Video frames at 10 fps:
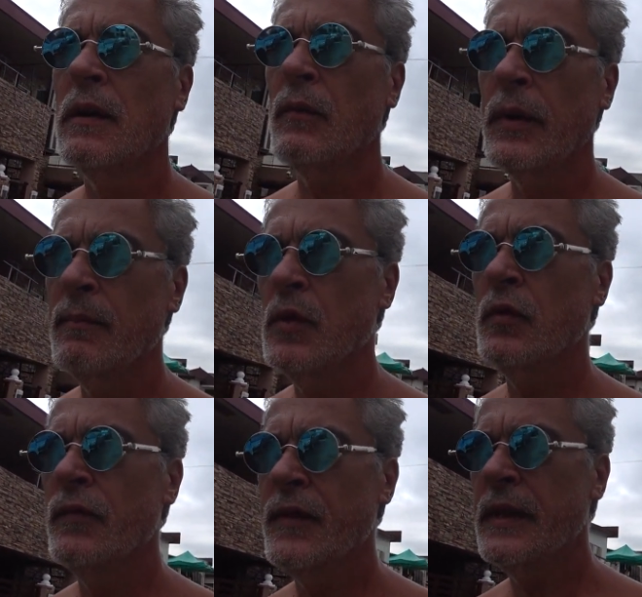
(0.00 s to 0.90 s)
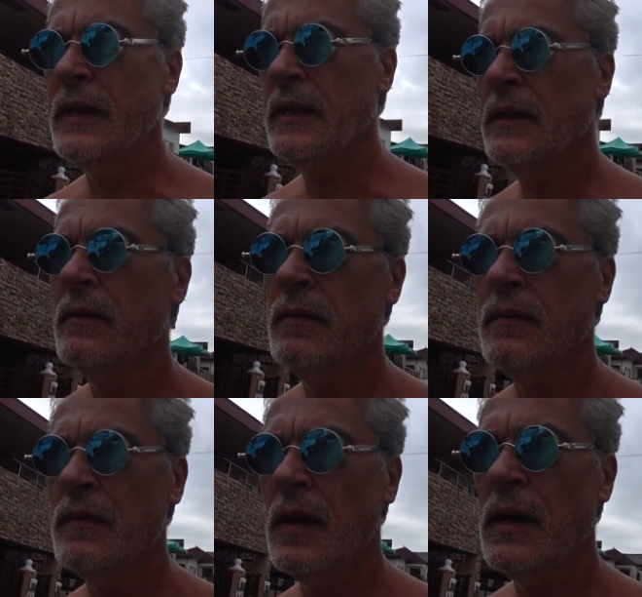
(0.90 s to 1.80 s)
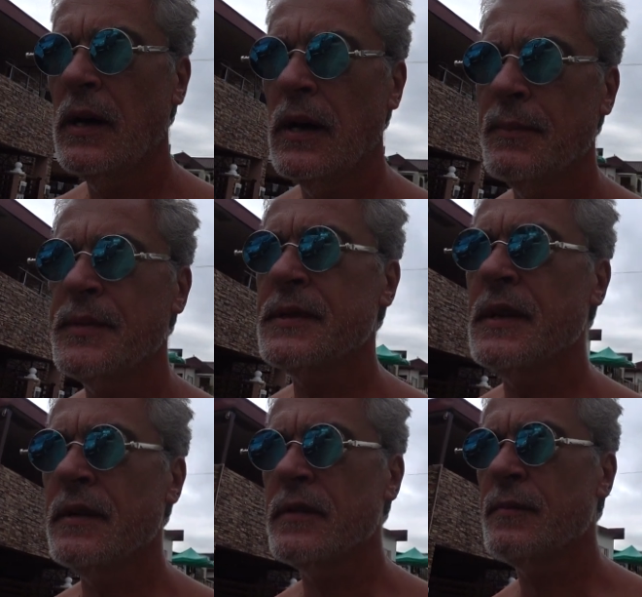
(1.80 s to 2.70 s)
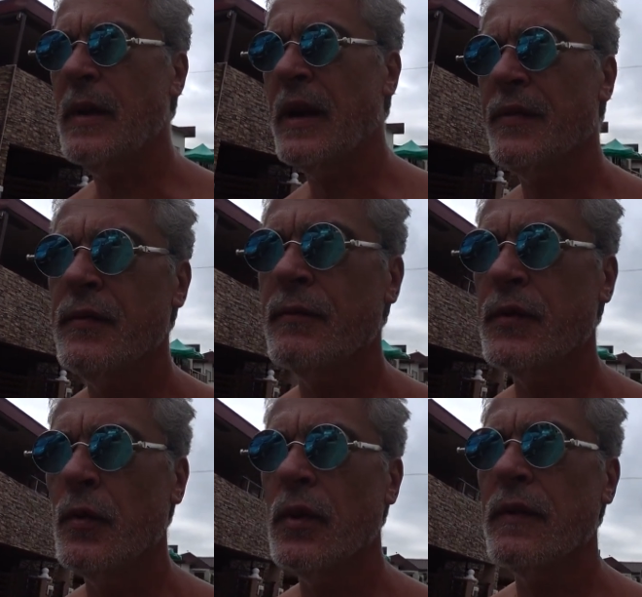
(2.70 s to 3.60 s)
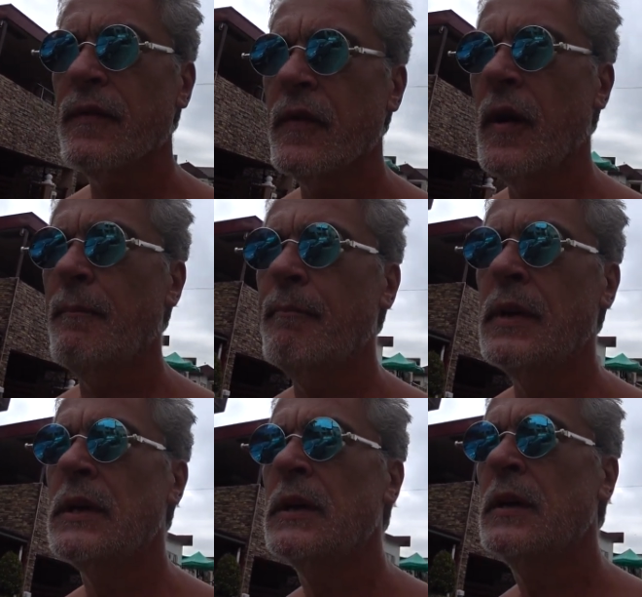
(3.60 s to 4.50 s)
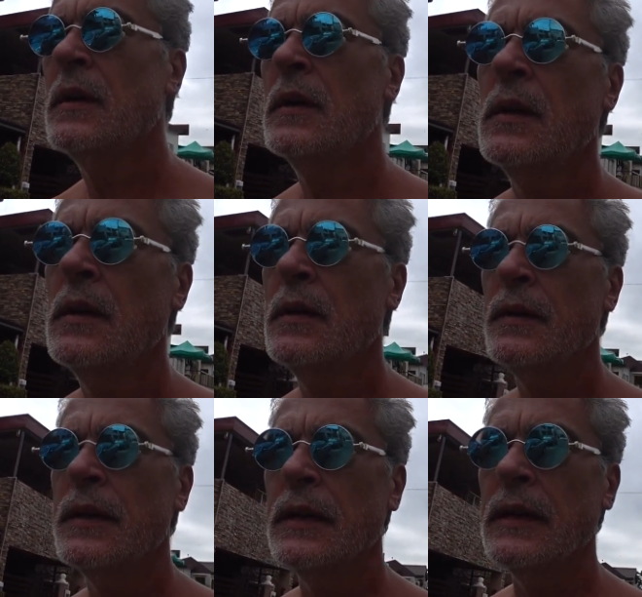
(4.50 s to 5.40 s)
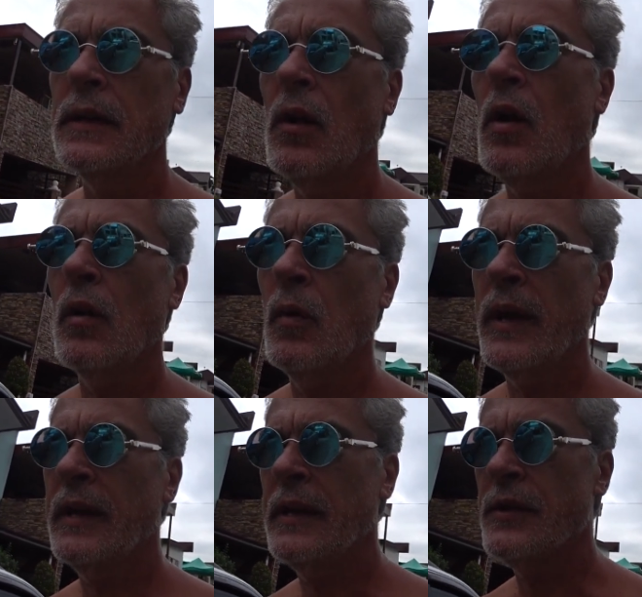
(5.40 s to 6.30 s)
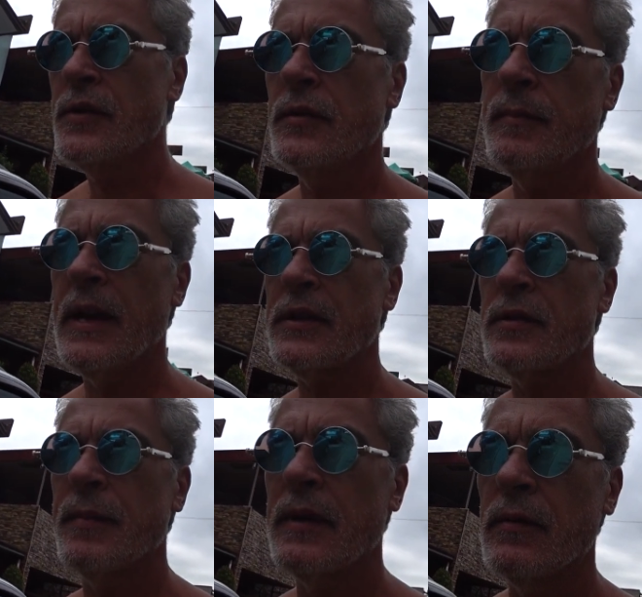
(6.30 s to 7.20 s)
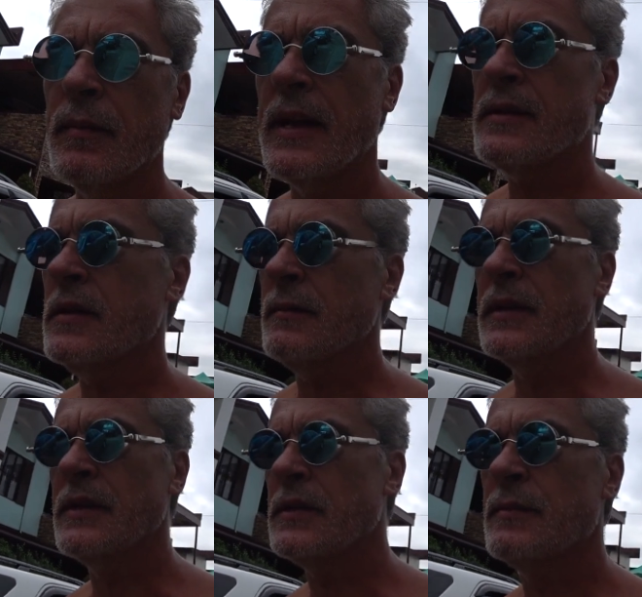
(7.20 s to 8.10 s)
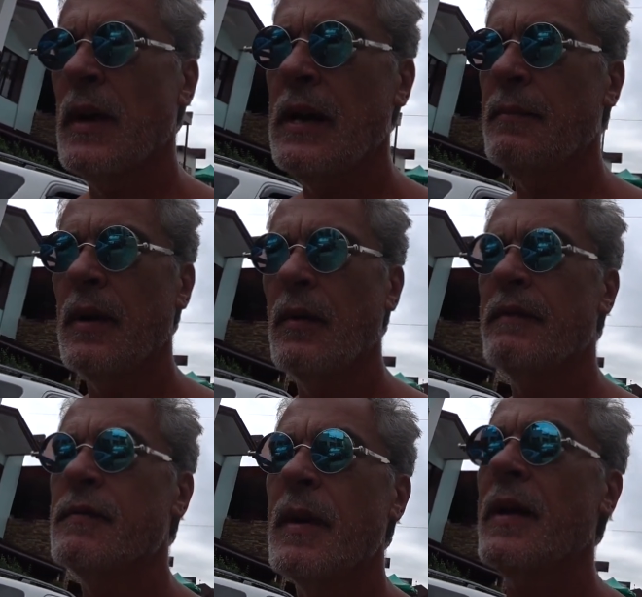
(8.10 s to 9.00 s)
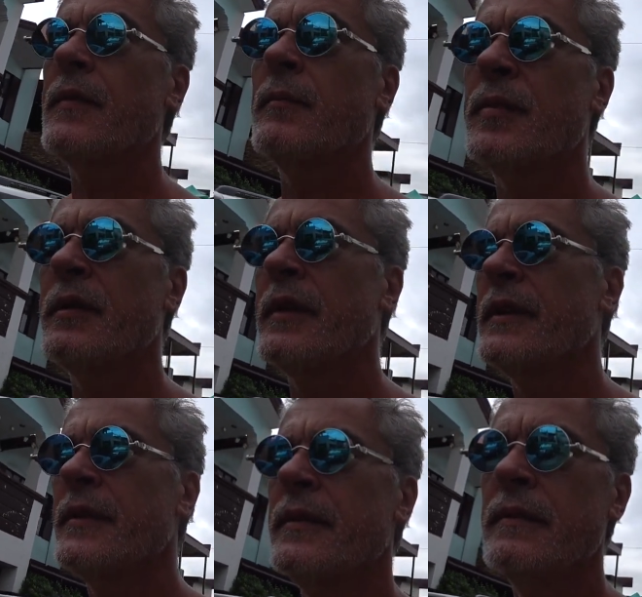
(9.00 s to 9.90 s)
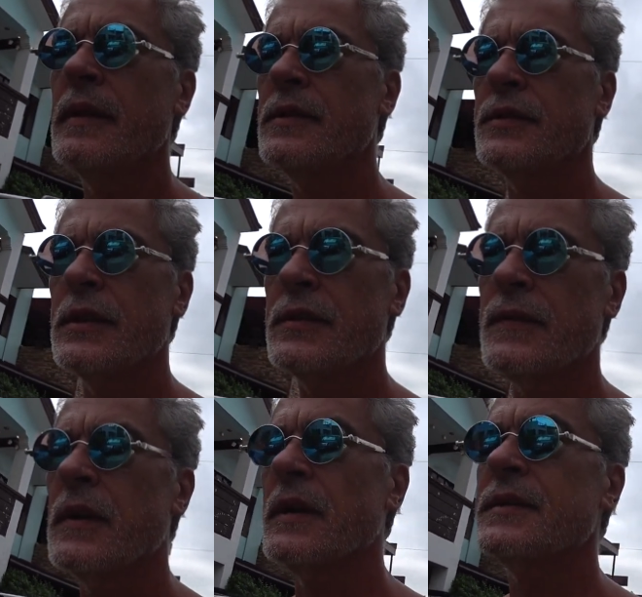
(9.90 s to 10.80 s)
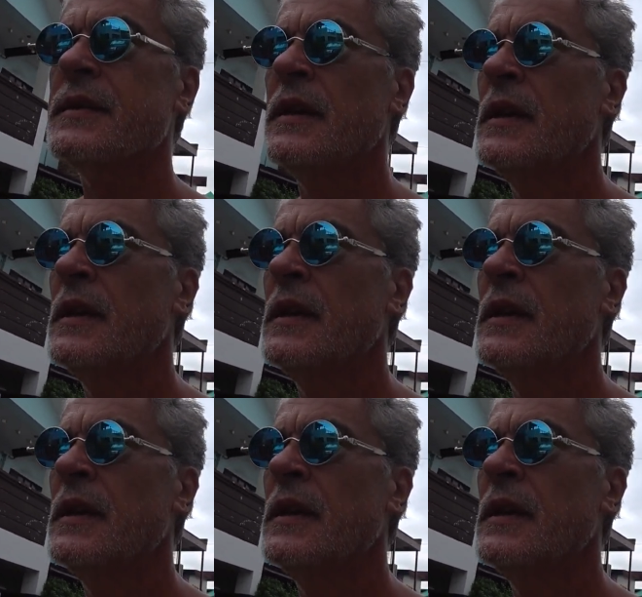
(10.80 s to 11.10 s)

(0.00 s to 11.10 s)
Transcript: We moved the upstairs bathroom door from the hallway into the master bedroom. That's going to be just mine and my wife's bathroom, period. That's just for us.